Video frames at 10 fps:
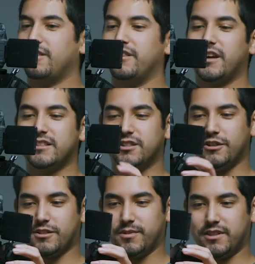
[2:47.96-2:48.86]
The next
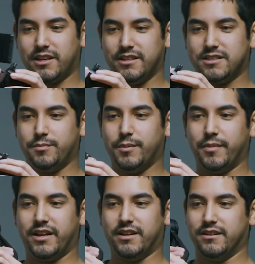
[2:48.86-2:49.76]
adjustment that needs to be
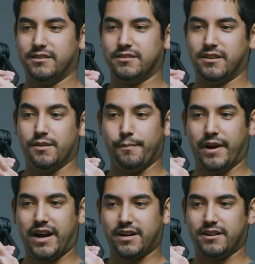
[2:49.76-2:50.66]
made is in the
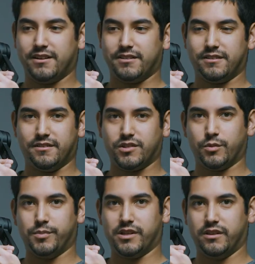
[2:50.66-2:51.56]
back. This
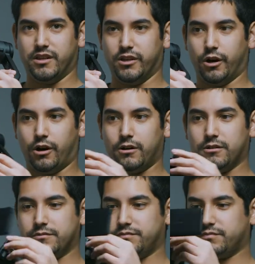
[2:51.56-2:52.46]
will be the yaw.
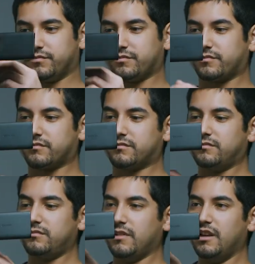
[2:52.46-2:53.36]

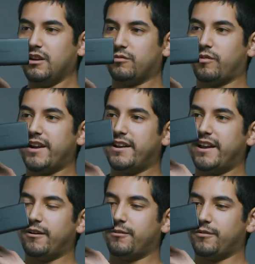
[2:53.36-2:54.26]
Right
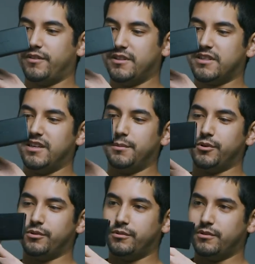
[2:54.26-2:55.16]
now, this
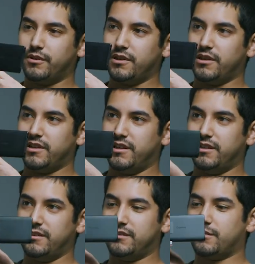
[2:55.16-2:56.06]
gimbal
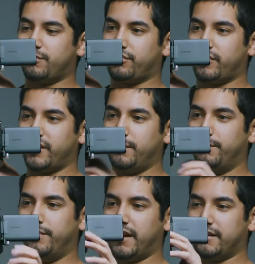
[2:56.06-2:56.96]
is pretty
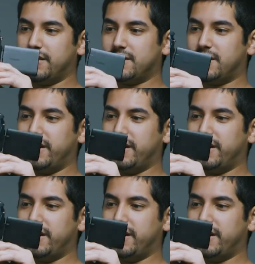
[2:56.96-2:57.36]
balanced